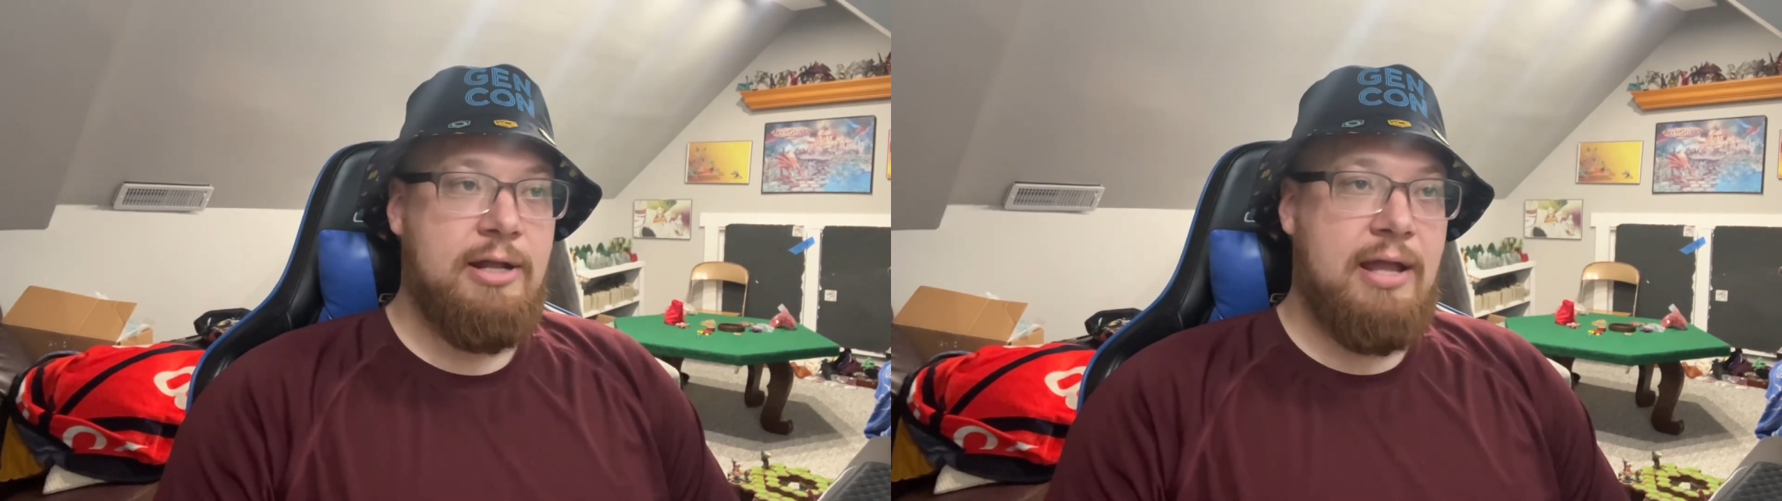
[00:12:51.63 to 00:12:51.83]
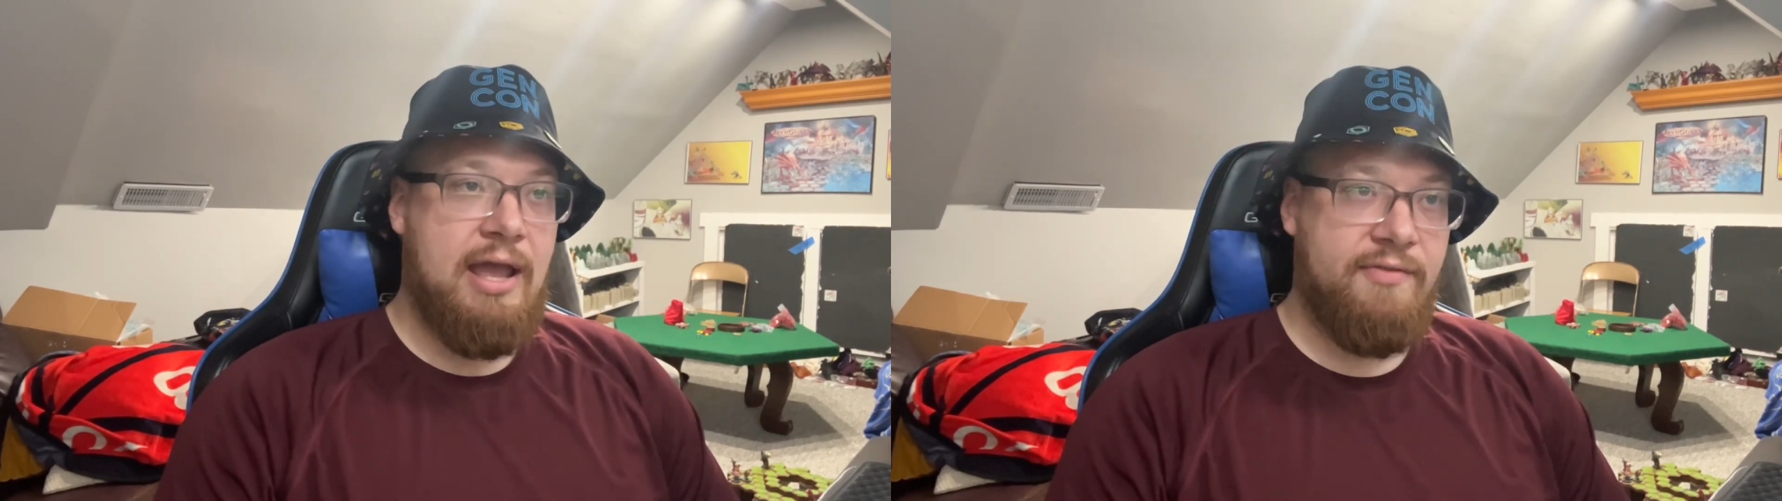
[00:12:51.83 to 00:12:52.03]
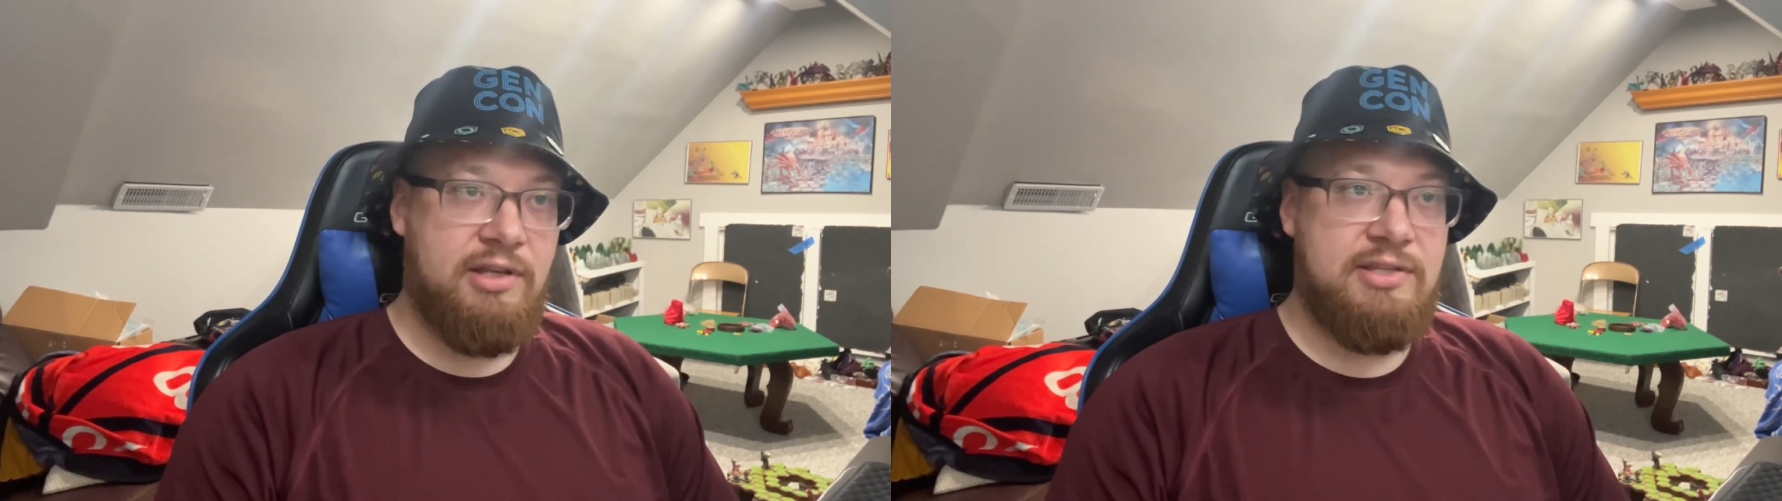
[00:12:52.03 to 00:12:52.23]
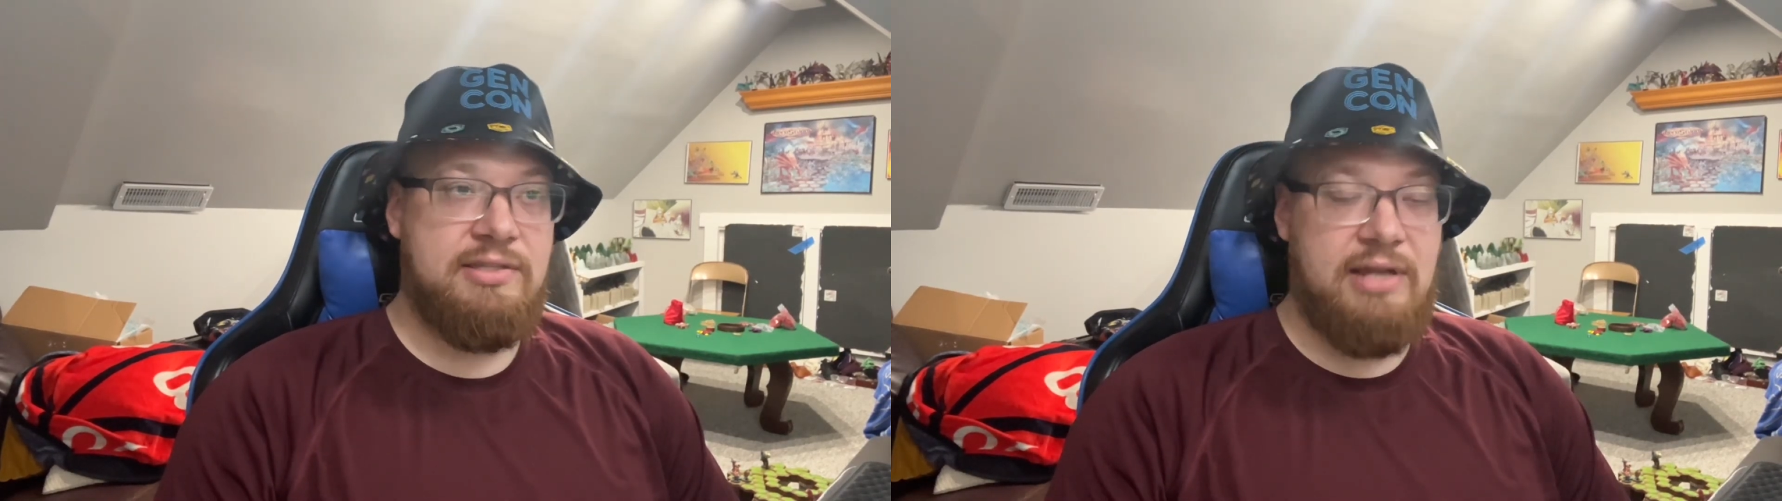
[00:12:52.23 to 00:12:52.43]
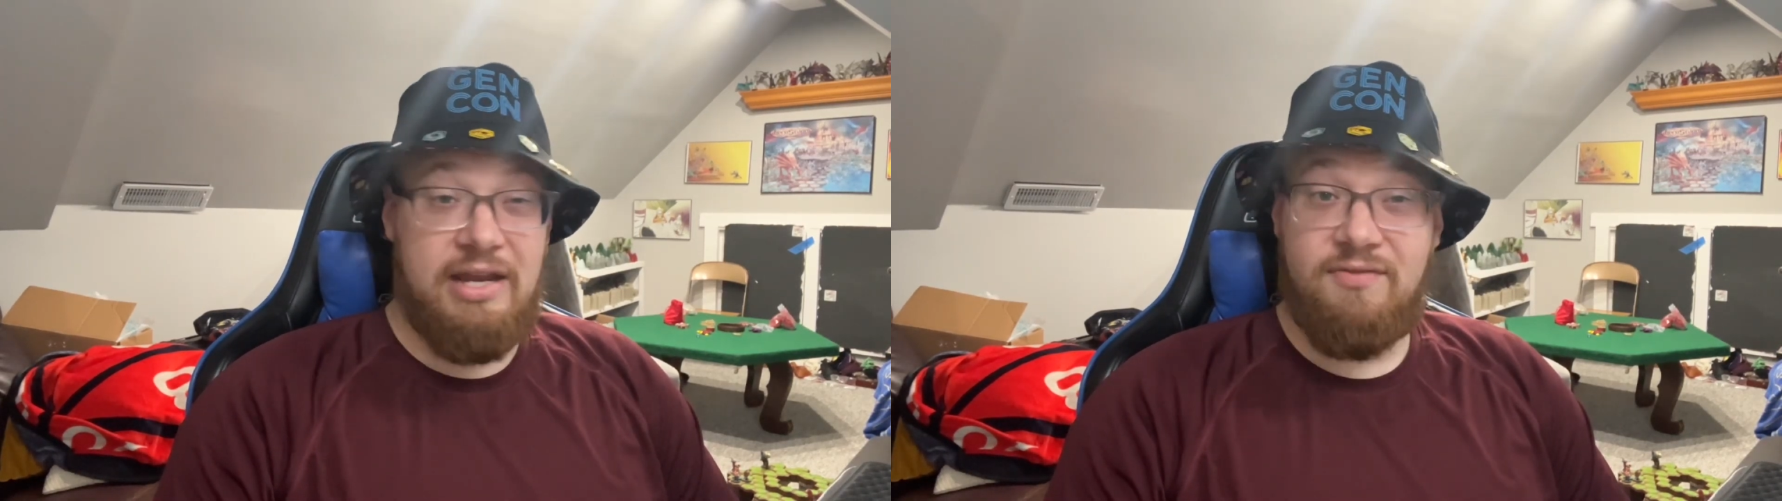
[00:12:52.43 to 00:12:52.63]
having a
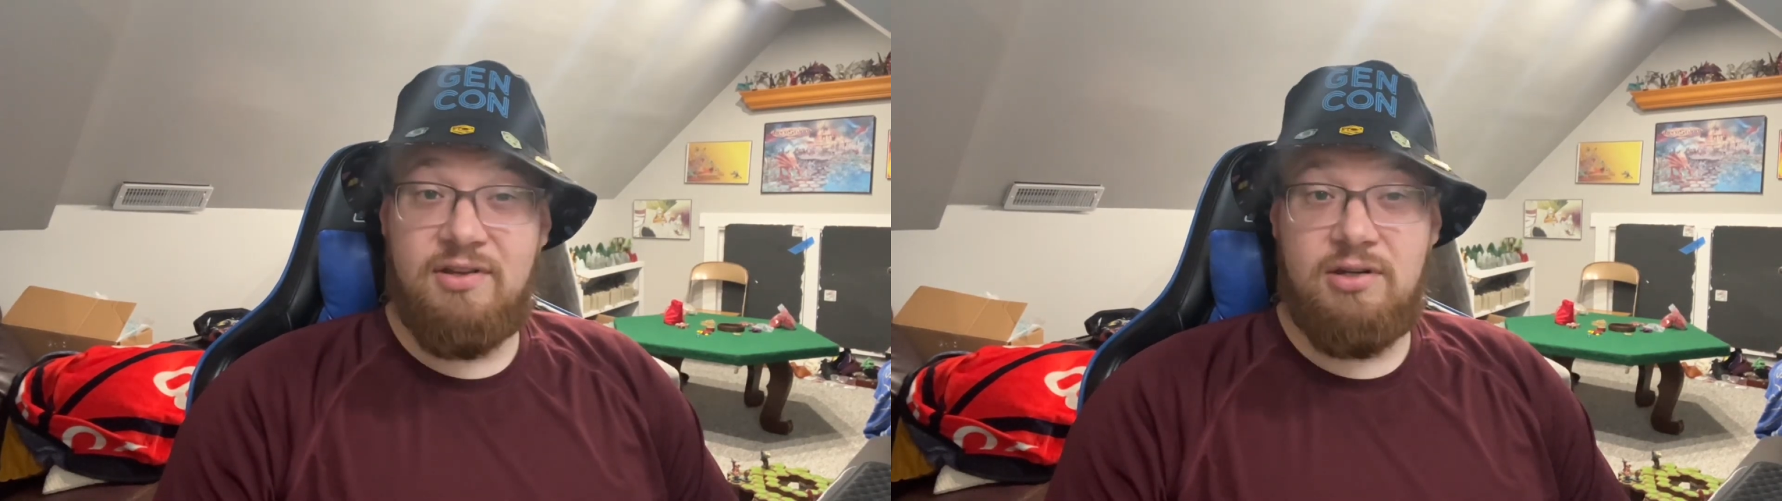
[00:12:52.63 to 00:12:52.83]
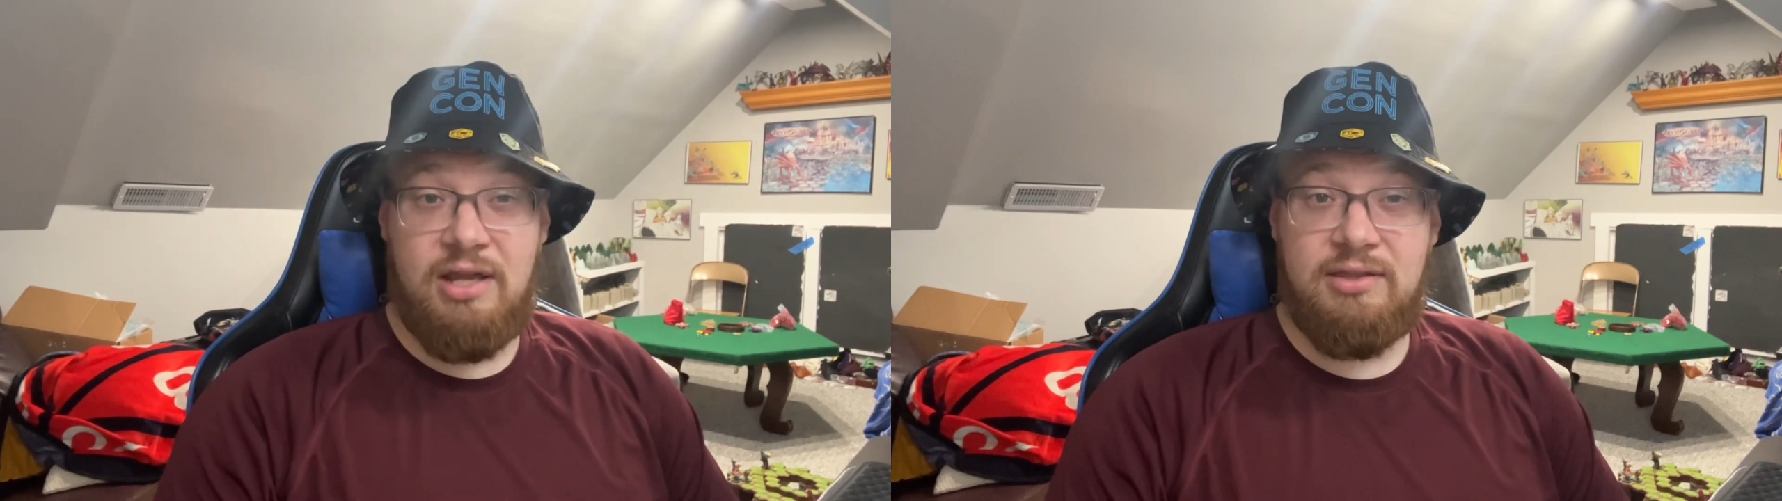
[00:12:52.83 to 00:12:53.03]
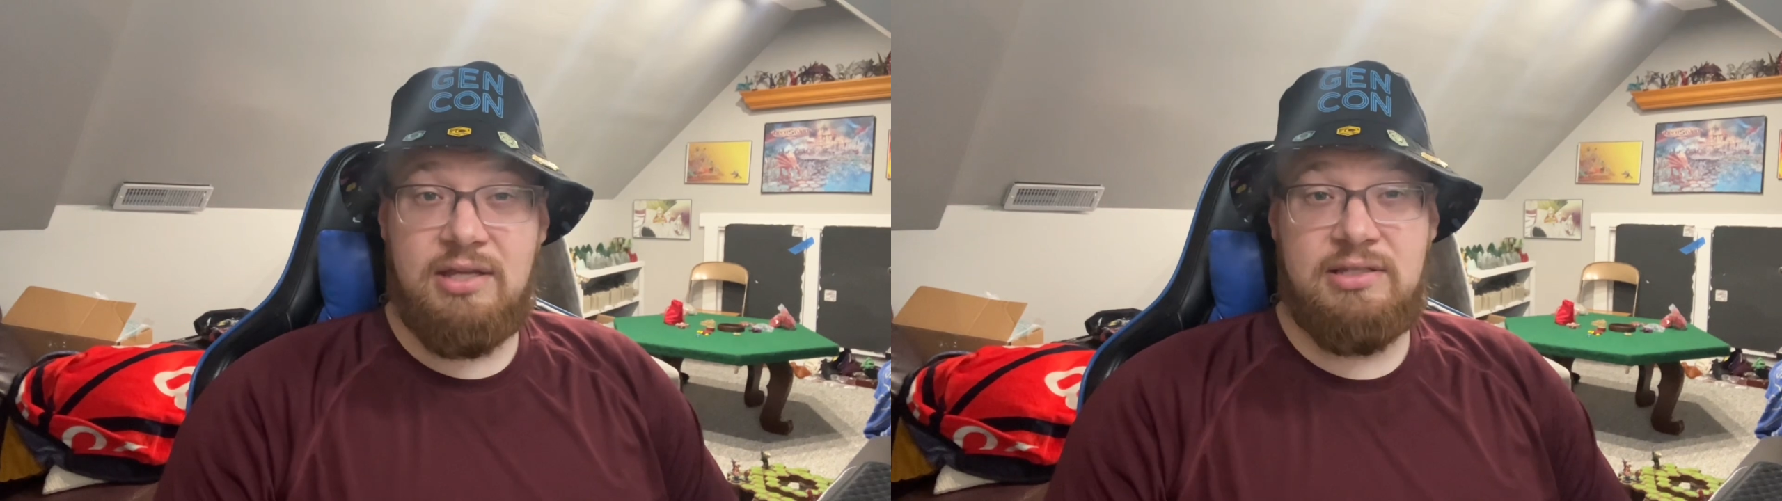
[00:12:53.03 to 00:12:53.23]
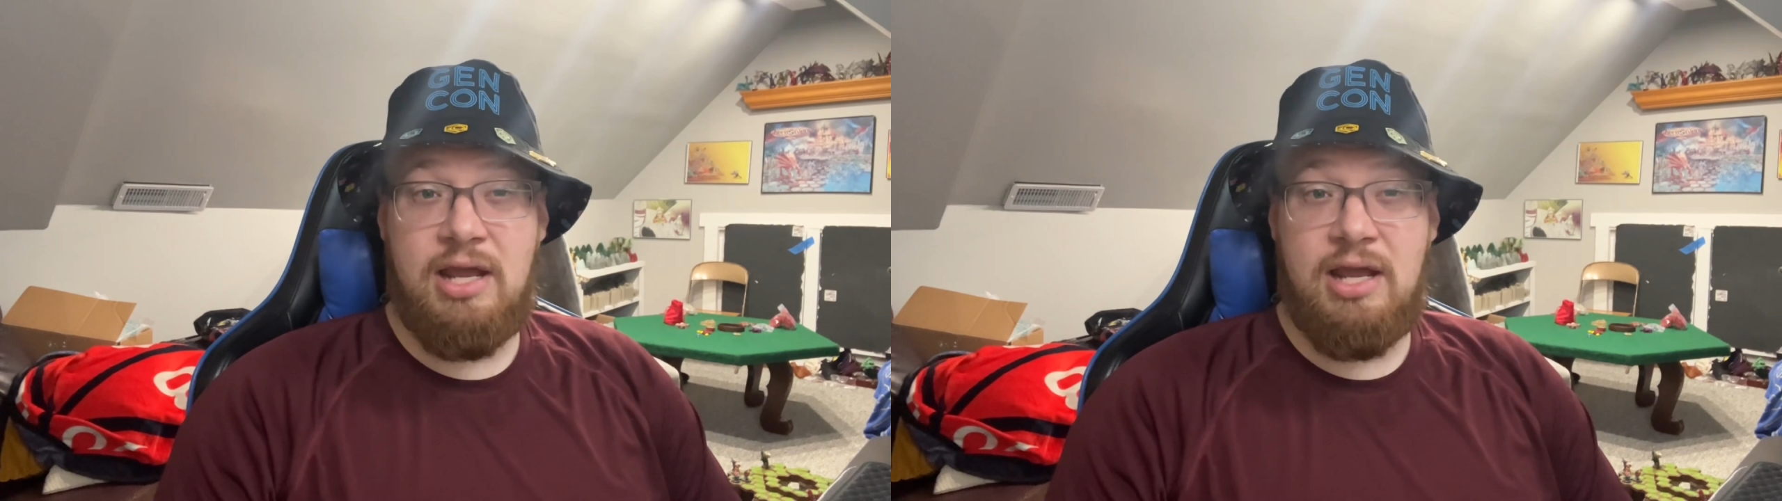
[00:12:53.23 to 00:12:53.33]
side event at that